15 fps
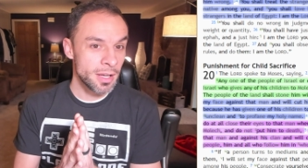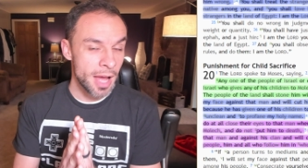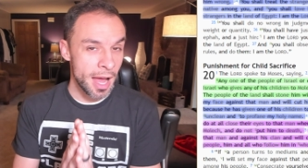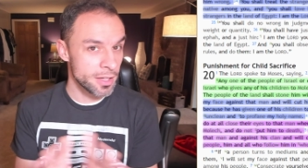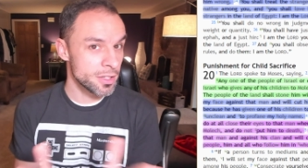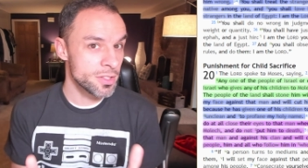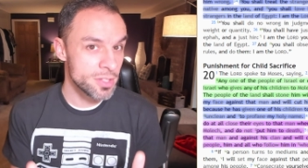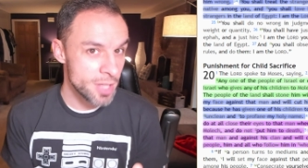I
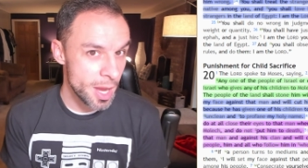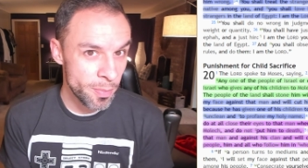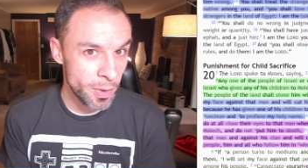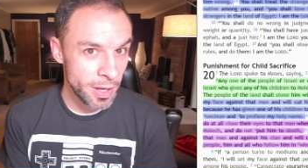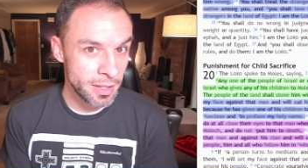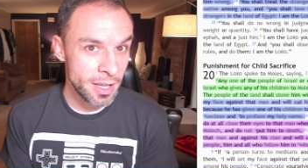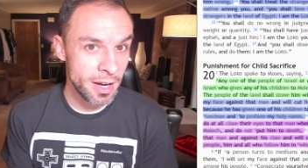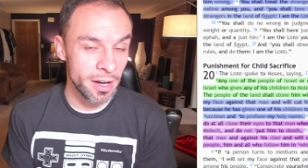could stop
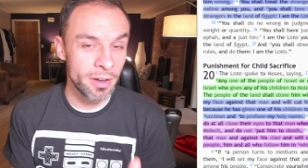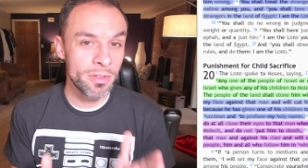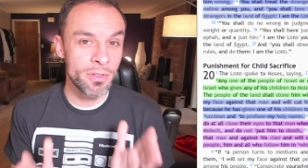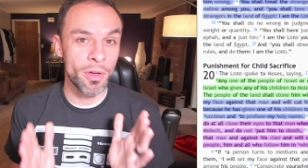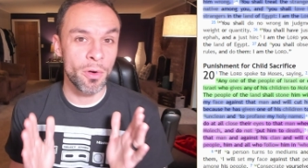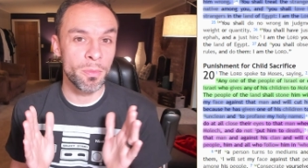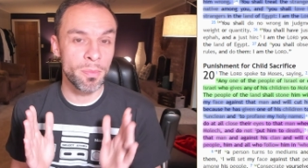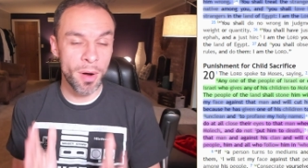right there.
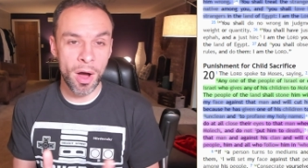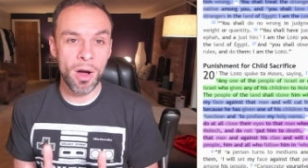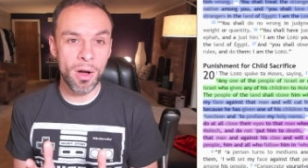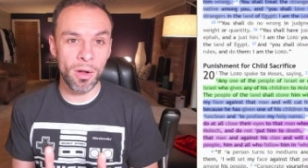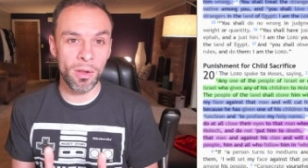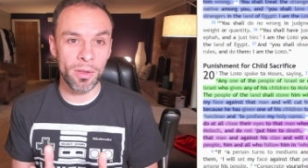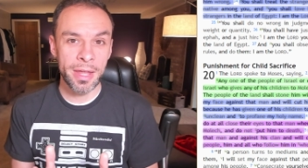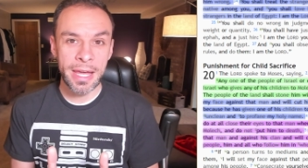So,
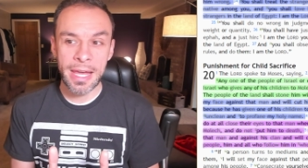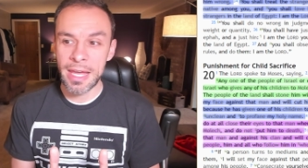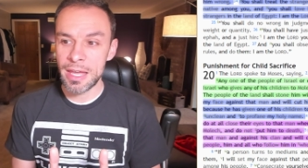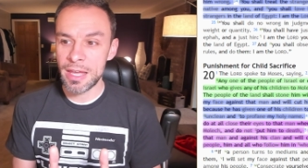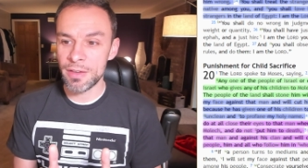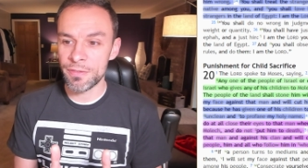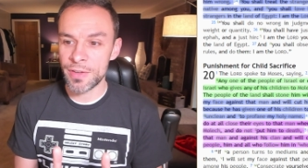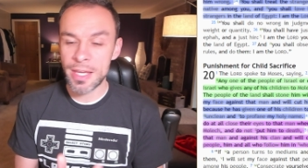Paul,
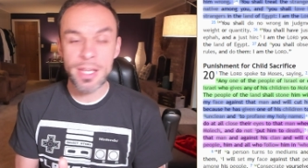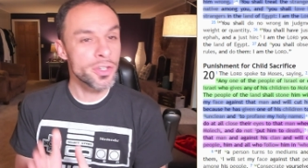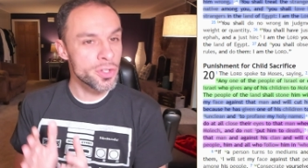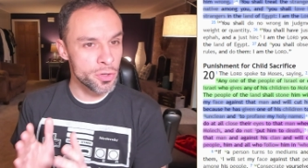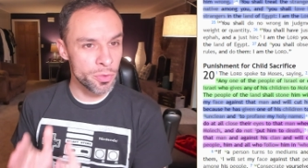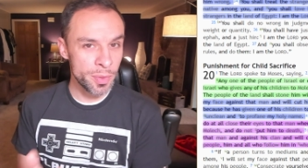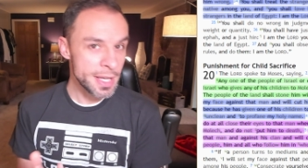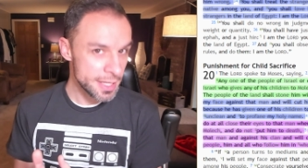if he
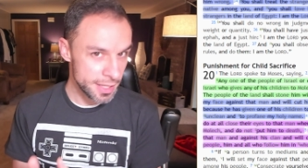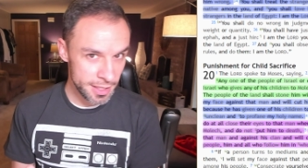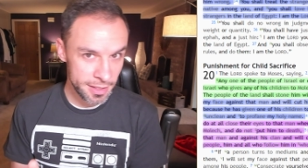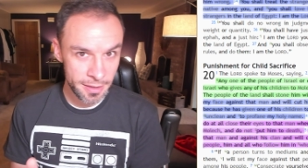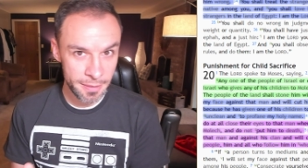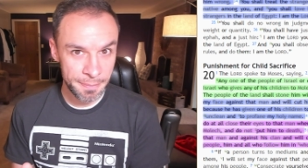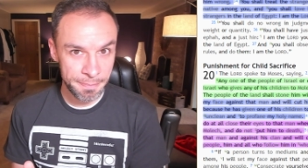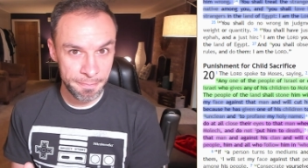
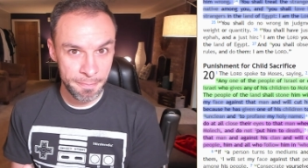treated